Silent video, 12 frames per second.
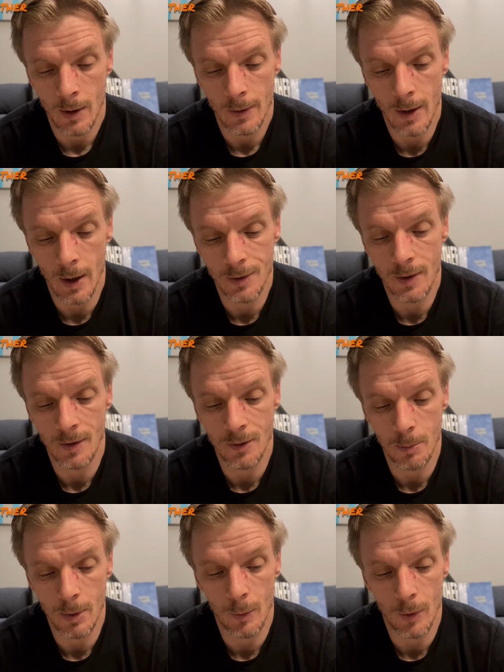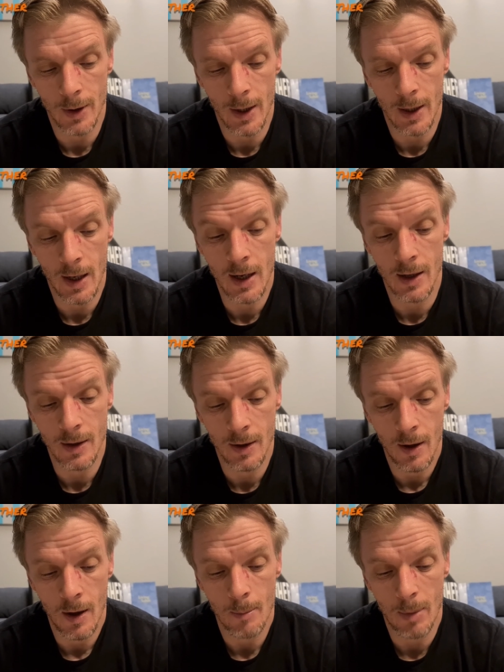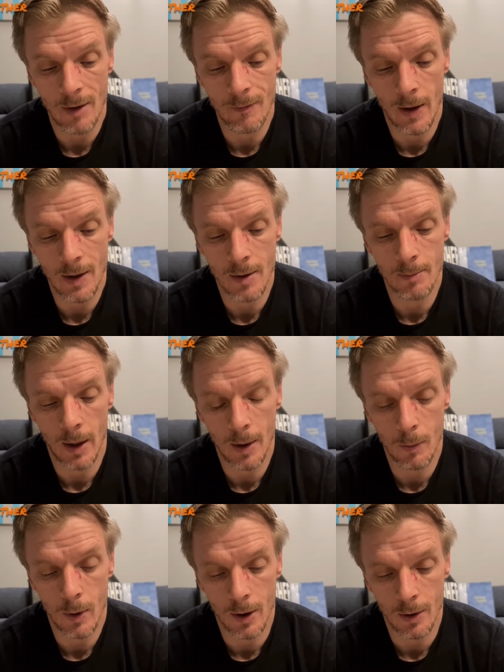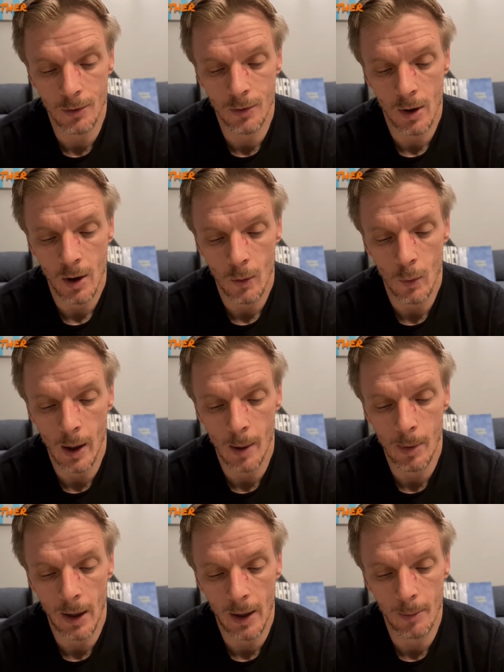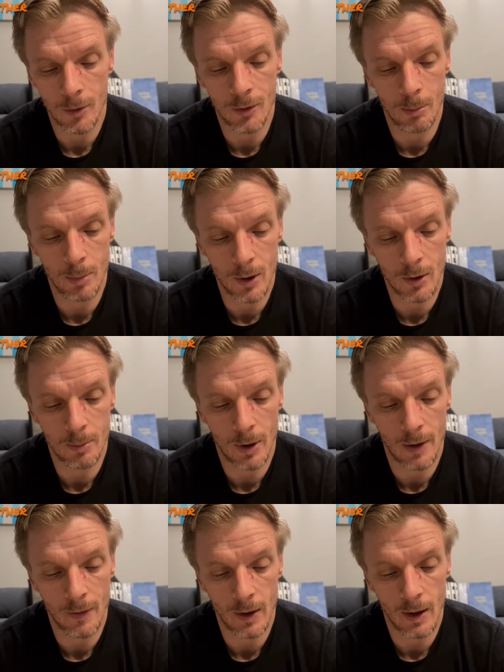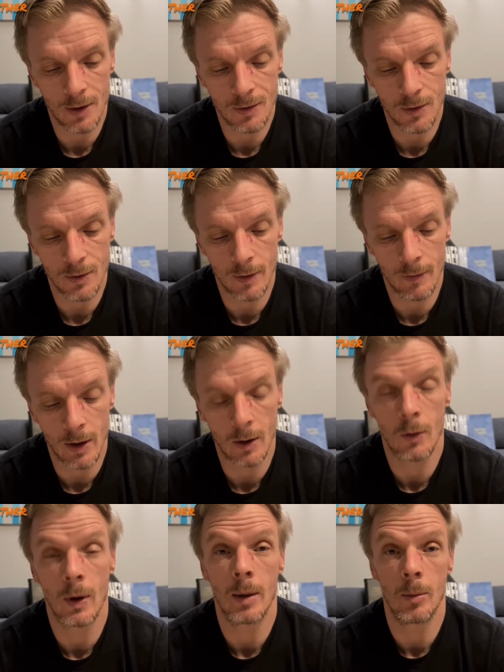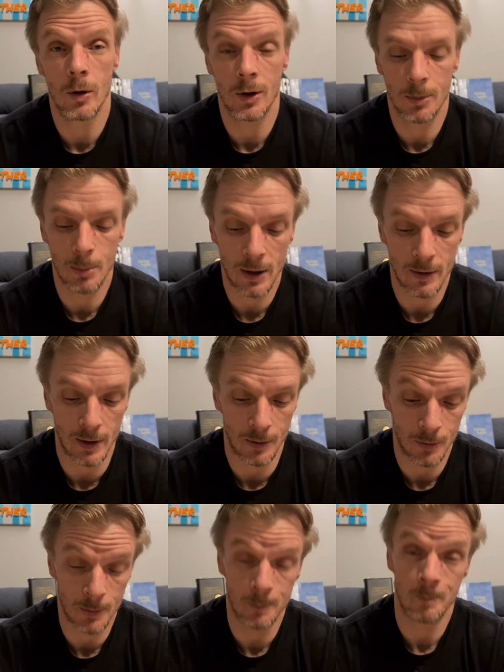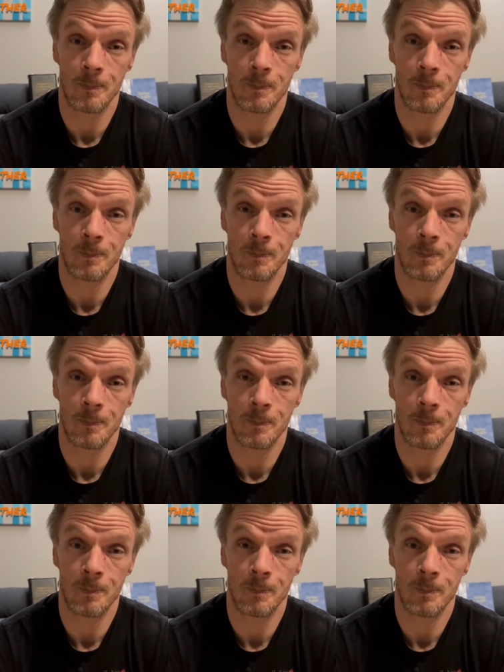Thus has it been with AA, by faith and by works, we have been able to build upon the lessons of an incredible experience.